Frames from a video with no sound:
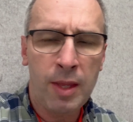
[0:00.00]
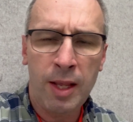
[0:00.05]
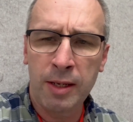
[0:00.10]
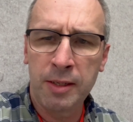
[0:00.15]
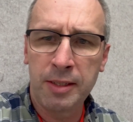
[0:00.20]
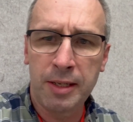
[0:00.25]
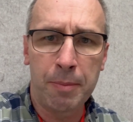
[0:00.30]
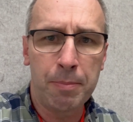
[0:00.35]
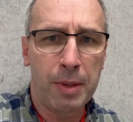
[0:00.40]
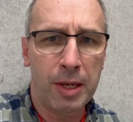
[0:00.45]

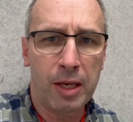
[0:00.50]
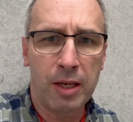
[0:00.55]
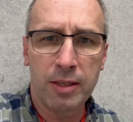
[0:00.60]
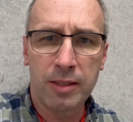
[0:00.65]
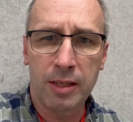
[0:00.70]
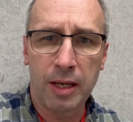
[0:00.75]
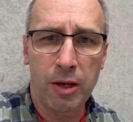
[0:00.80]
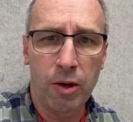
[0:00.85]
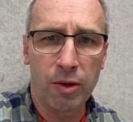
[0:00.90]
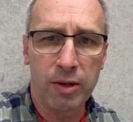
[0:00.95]
something you
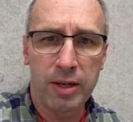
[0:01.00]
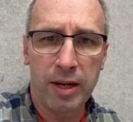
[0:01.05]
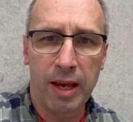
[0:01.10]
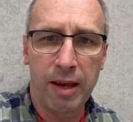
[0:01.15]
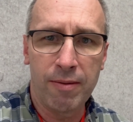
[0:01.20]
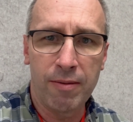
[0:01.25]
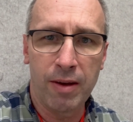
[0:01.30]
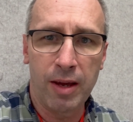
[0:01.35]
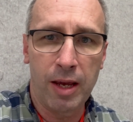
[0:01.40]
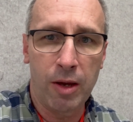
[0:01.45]
see on
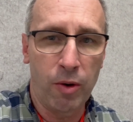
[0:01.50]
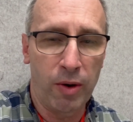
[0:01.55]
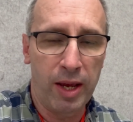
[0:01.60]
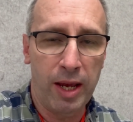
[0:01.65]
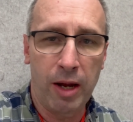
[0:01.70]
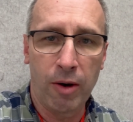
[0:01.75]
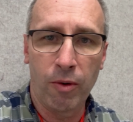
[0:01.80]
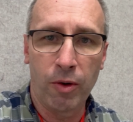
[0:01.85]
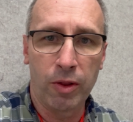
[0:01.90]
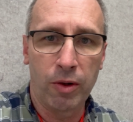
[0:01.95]
TV or
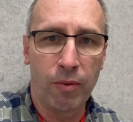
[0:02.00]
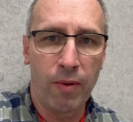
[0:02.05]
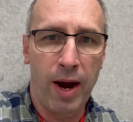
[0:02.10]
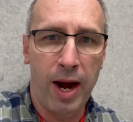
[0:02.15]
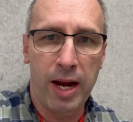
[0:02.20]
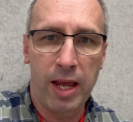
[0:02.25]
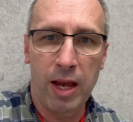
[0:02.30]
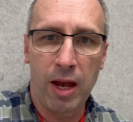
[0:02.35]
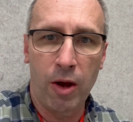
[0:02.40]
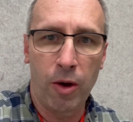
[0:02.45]
hear on the
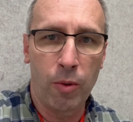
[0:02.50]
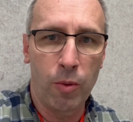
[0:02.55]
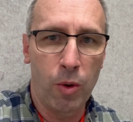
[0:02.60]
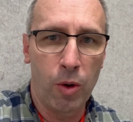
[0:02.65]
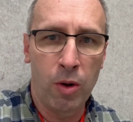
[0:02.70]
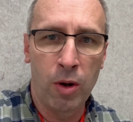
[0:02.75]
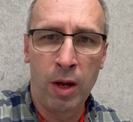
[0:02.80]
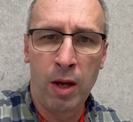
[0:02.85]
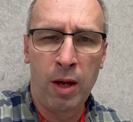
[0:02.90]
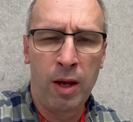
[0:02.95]
radio
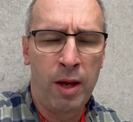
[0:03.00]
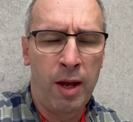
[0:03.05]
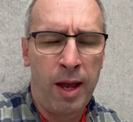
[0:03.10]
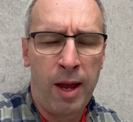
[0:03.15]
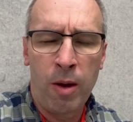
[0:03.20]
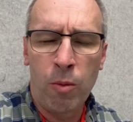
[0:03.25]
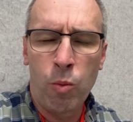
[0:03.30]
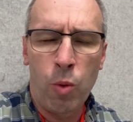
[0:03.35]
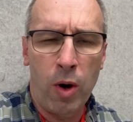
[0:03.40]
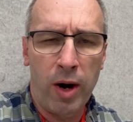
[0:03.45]
or
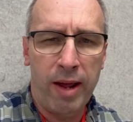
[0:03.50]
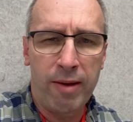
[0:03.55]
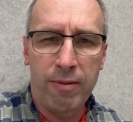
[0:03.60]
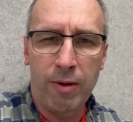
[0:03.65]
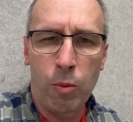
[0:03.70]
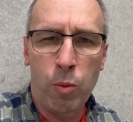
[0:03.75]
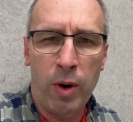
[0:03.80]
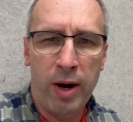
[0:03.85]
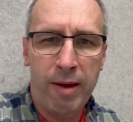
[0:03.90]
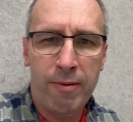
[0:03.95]
whatever
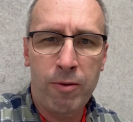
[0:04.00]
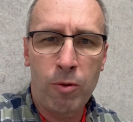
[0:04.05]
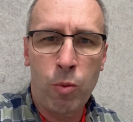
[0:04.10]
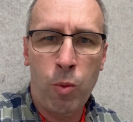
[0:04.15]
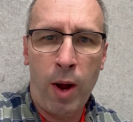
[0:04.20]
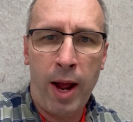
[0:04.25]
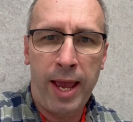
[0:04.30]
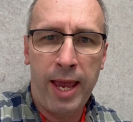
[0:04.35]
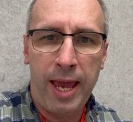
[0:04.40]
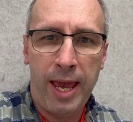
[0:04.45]

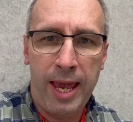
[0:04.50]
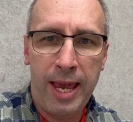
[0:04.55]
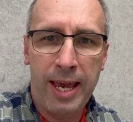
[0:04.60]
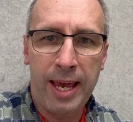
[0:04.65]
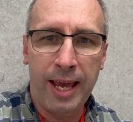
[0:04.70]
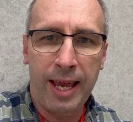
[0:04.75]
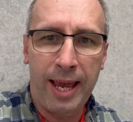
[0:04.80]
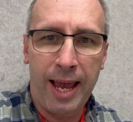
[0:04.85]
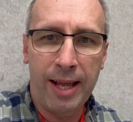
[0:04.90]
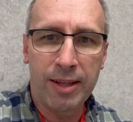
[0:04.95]
way he
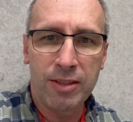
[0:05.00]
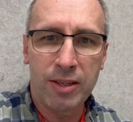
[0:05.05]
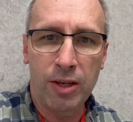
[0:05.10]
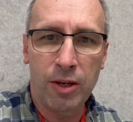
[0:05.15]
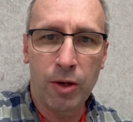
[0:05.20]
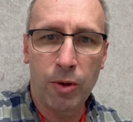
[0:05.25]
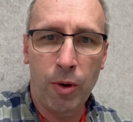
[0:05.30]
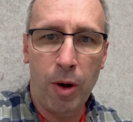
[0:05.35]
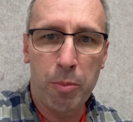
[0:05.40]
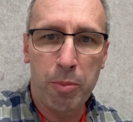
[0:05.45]
can get to
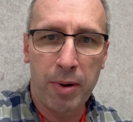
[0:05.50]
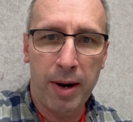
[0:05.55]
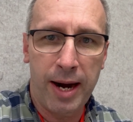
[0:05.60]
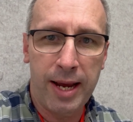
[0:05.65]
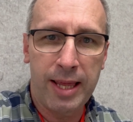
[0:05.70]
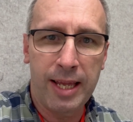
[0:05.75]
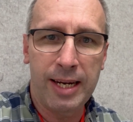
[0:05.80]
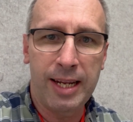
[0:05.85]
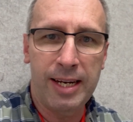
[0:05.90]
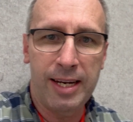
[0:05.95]
you, I pray
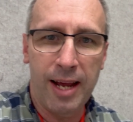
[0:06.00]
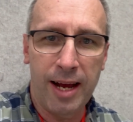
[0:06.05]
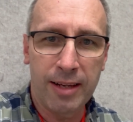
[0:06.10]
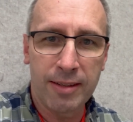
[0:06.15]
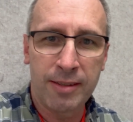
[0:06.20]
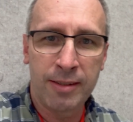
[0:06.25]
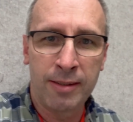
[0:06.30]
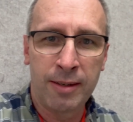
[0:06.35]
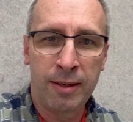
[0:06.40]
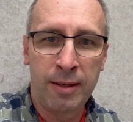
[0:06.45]
that he
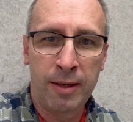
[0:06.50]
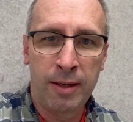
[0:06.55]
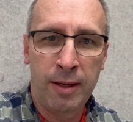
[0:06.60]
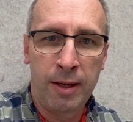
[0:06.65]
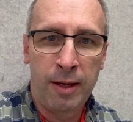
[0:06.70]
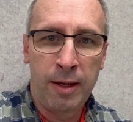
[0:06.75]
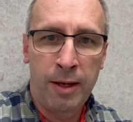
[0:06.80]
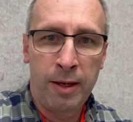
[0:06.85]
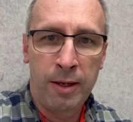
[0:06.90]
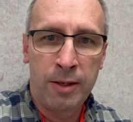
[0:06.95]
does,
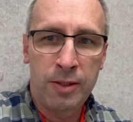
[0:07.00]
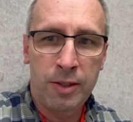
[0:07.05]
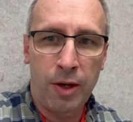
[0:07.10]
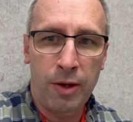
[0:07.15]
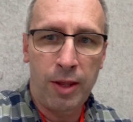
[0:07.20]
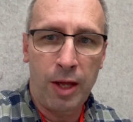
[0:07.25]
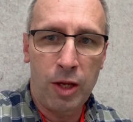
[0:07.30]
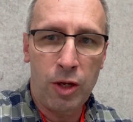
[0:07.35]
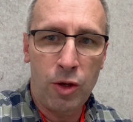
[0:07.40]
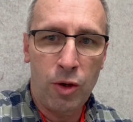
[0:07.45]
so
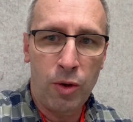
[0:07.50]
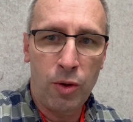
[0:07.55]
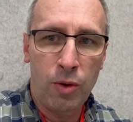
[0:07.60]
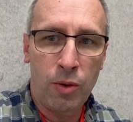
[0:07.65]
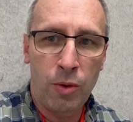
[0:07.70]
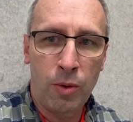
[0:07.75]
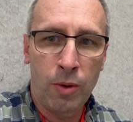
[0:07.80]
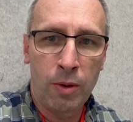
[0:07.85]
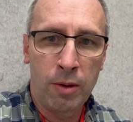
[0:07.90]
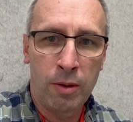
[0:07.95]
that
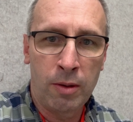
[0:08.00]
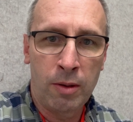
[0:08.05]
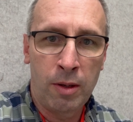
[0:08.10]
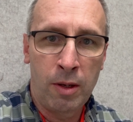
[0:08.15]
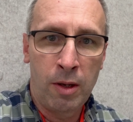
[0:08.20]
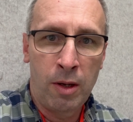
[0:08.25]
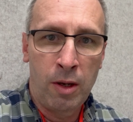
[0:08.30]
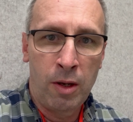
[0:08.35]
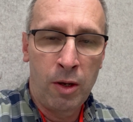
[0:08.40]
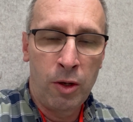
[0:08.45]
you
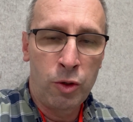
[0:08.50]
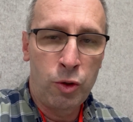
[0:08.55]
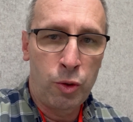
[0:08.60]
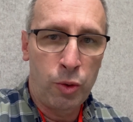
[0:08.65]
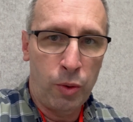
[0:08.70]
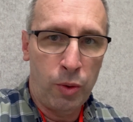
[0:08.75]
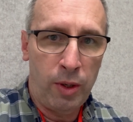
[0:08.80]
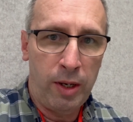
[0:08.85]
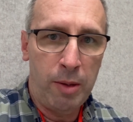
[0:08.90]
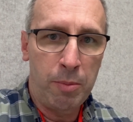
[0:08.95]

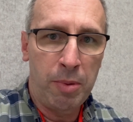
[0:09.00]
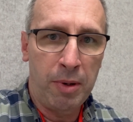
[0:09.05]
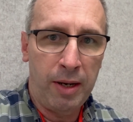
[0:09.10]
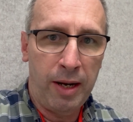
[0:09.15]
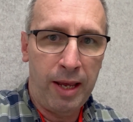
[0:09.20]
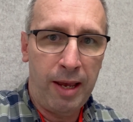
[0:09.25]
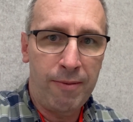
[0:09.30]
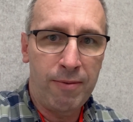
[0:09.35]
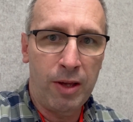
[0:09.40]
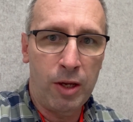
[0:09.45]
truly
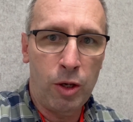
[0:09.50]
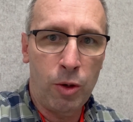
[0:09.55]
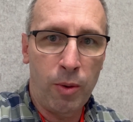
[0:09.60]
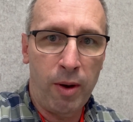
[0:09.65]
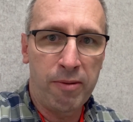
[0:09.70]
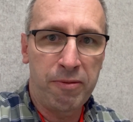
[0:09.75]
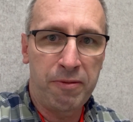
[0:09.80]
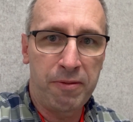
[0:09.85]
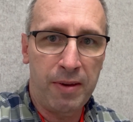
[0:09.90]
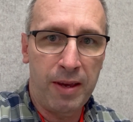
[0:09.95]
believe that you
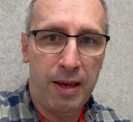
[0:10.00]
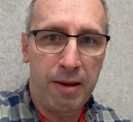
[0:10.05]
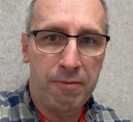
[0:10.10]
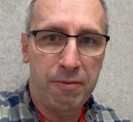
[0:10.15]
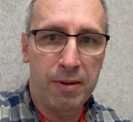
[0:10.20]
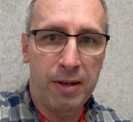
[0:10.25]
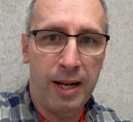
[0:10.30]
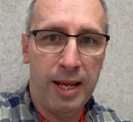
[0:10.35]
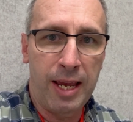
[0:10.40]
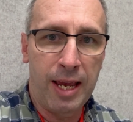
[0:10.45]
are
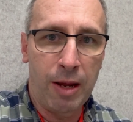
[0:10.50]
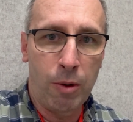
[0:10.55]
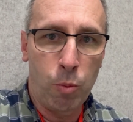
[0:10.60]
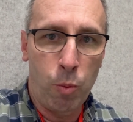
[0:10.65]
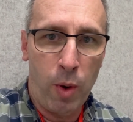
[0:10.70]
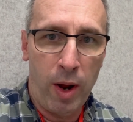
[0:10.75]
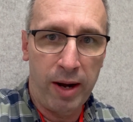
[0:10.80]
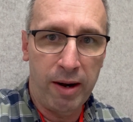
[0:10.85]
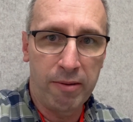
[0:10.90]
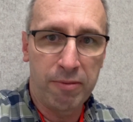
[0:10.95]
fearfully and
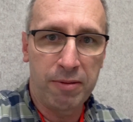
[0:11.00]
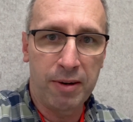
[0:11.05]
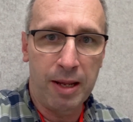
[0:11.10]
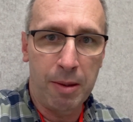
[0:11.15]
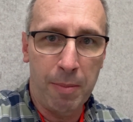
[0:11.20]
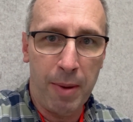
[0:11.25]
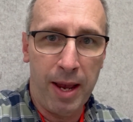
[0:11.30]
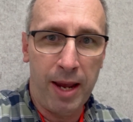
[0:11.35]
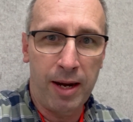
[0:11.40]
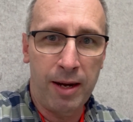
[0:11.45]
wonderfully
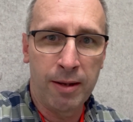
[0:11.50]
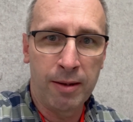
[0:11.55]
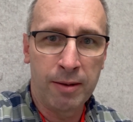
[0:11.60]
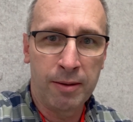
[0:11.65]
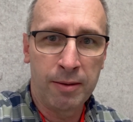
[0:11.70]
made.